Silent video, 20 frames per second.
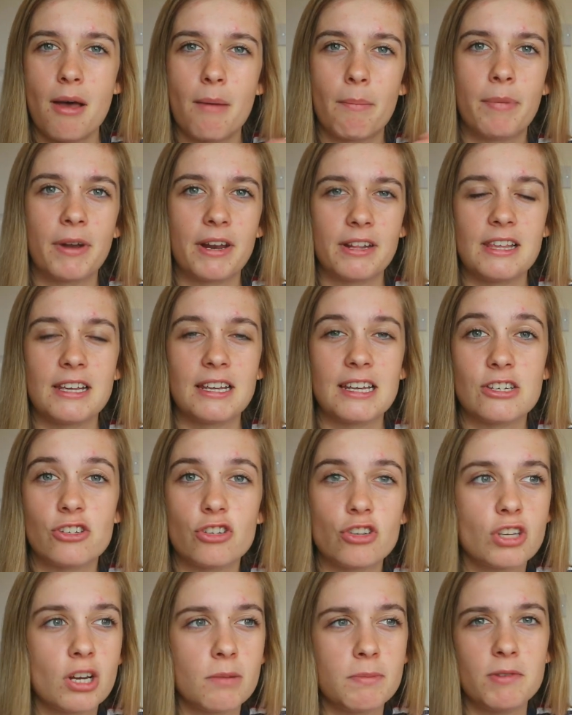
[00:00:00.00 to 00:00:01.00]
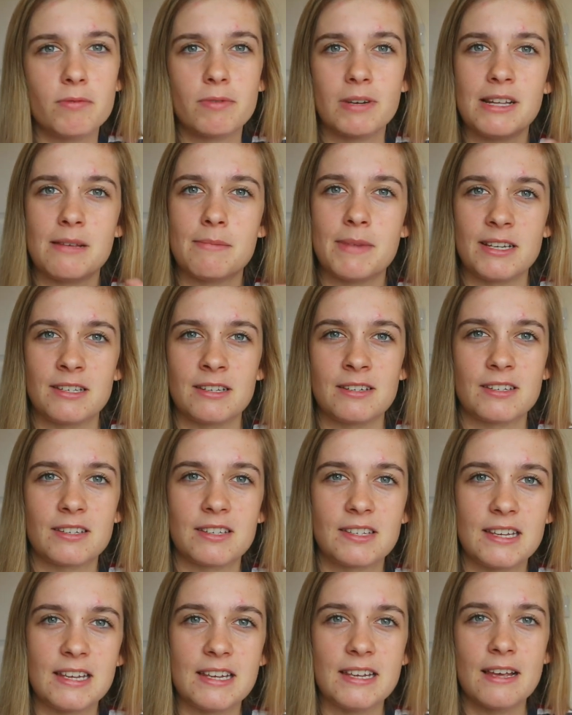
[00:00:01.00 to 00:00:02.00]
But I think it's just going to be really amazing to
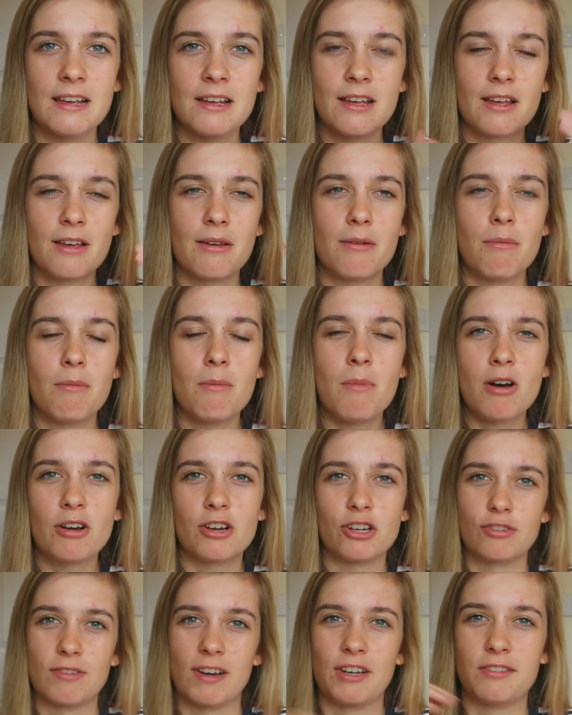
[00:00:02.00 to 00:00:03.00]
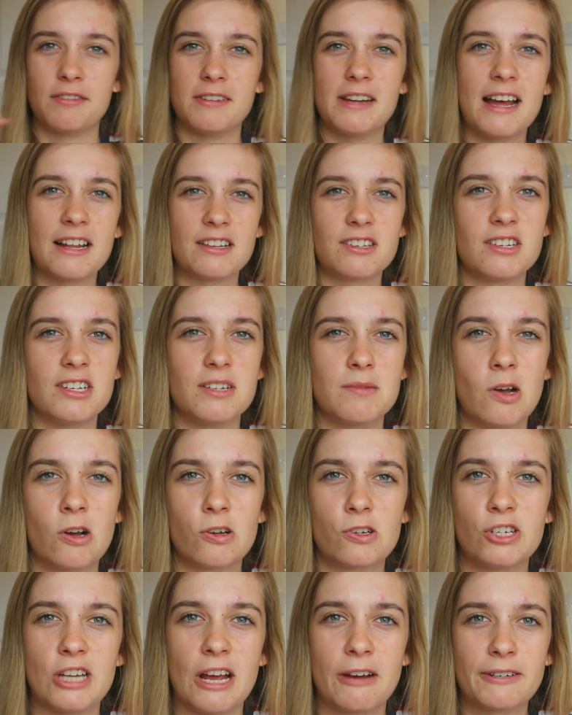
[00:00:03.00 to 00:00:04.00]
see Marcus Rashford, Anthony
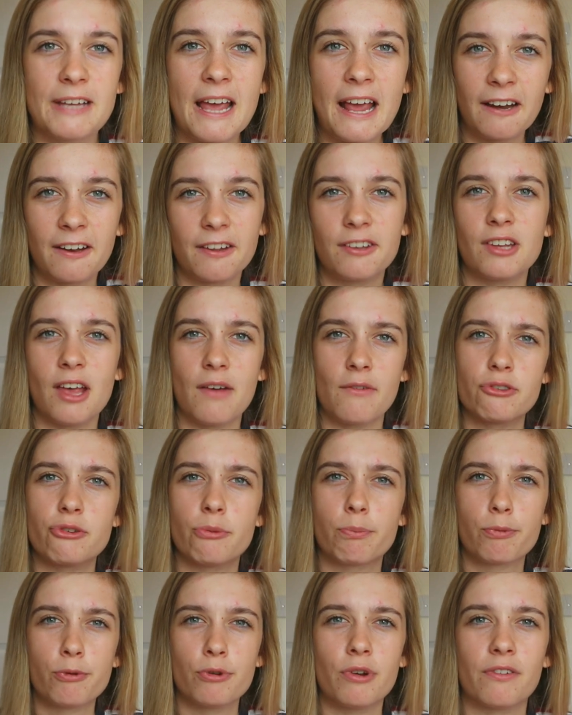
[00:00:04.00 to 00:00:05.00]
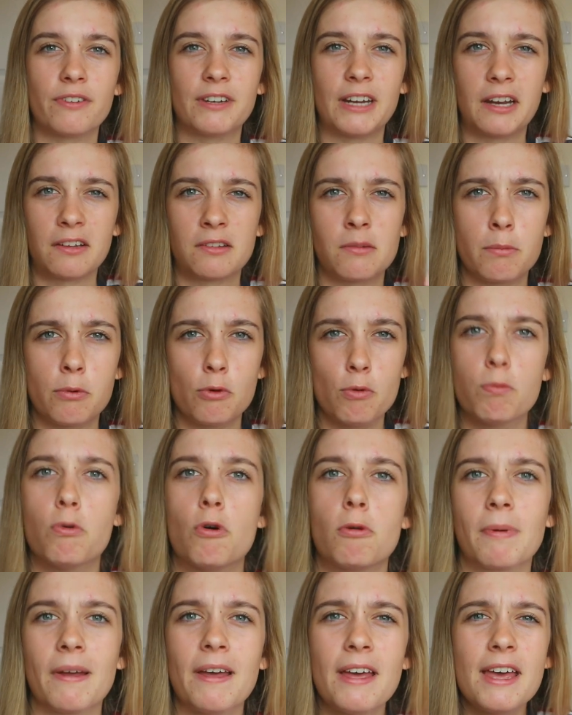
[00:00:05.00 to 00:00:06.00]
Martial getting the service of Bruno Fernandes and Paul
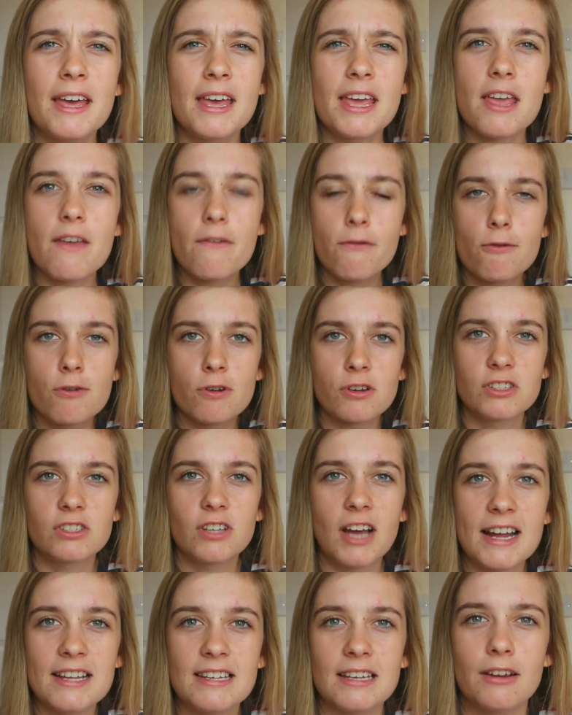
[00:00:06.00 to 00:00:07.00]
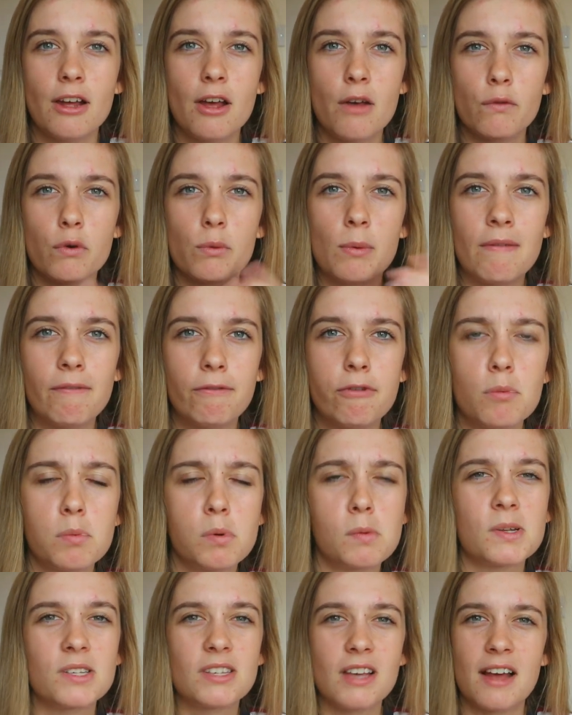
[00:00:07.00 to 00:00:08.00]
Pogba. If you're excited for when
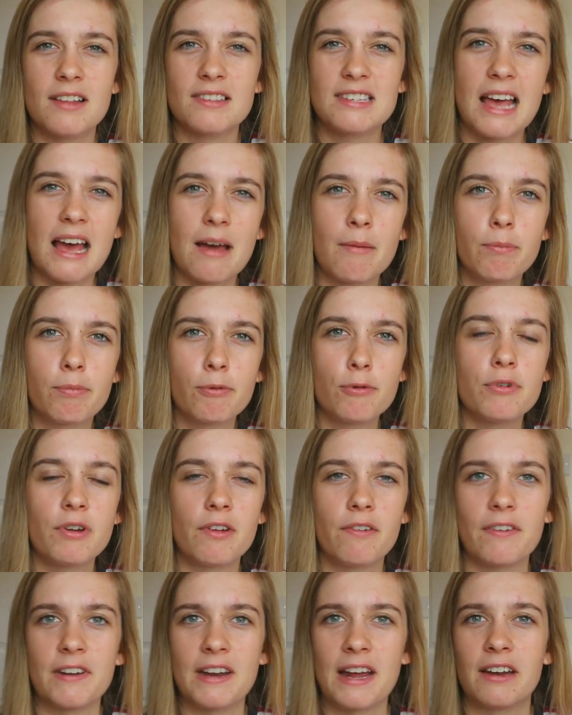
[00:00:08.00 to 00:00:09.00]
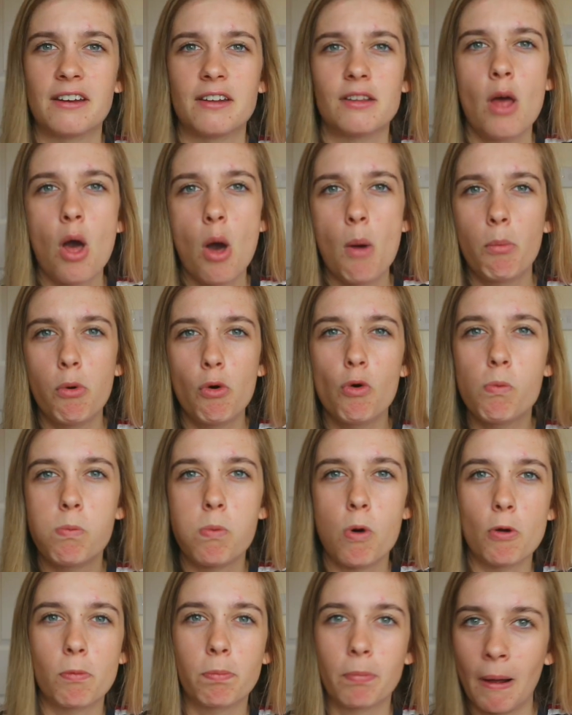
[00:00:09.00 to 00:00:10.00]
football returns and Bruno Fernandes, Paul
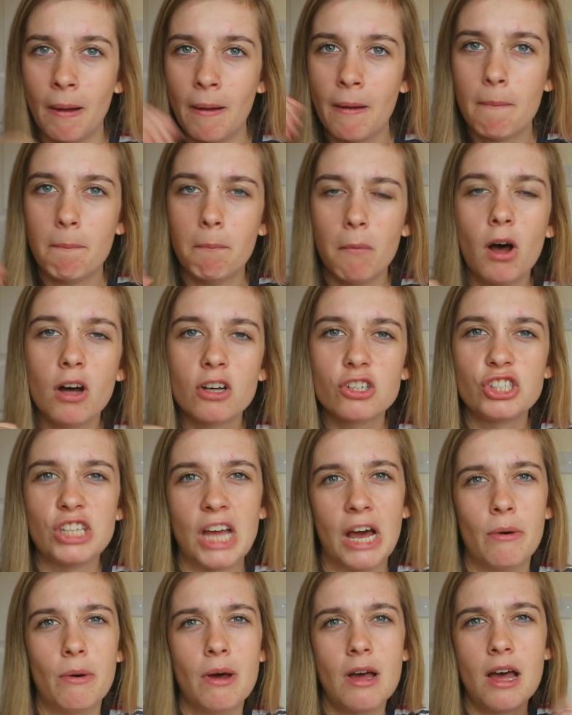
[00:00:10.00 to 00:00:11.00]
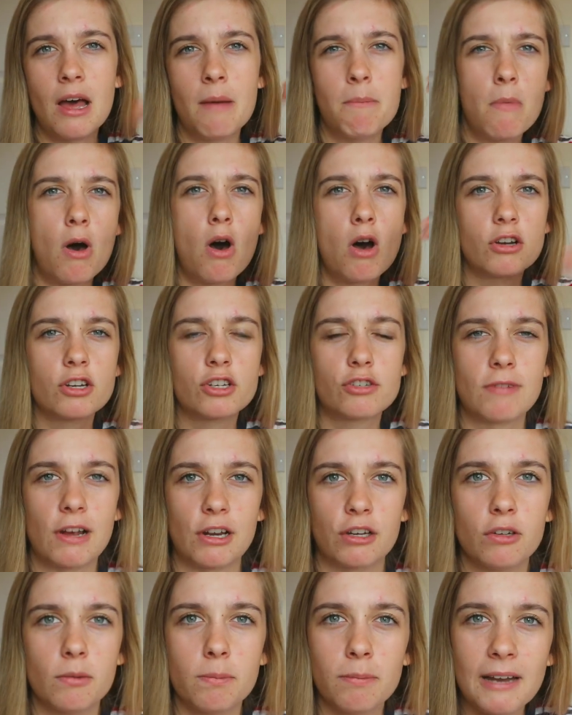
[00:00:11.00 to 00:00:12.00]
Pogba, Martial and Marcus
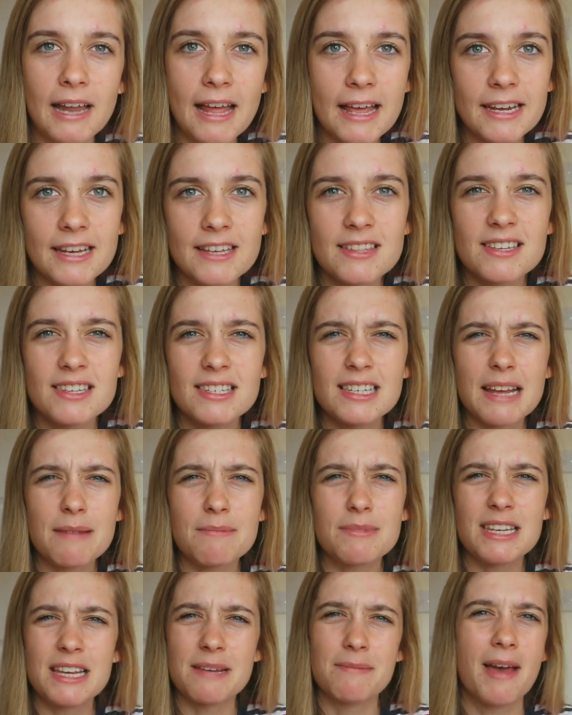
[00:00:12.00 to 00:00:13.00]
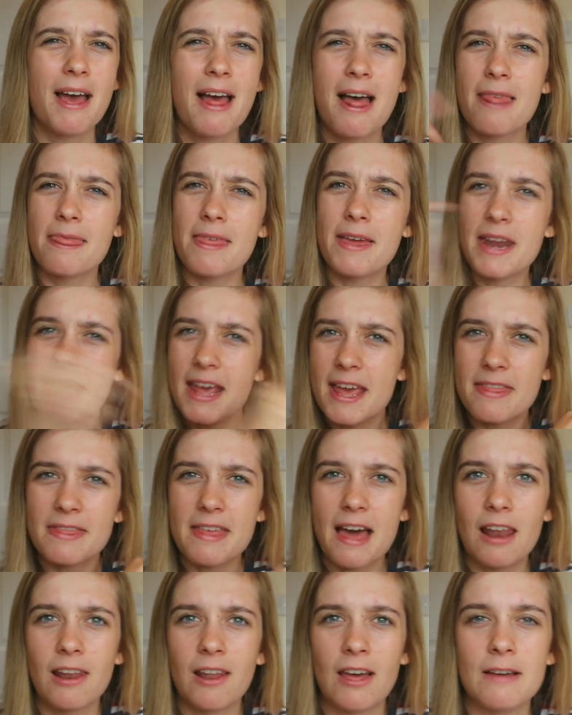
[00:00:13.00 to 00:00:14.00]
Rashford playing in the same team, then hit
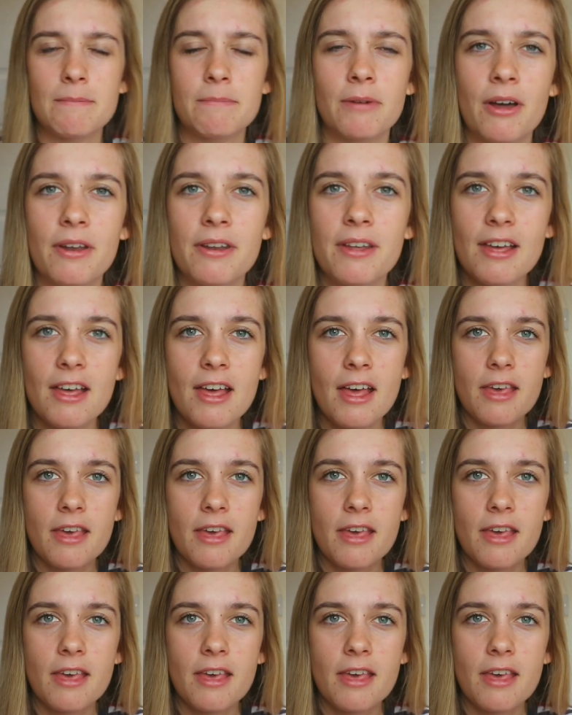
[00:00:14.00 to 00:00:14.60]
that like button.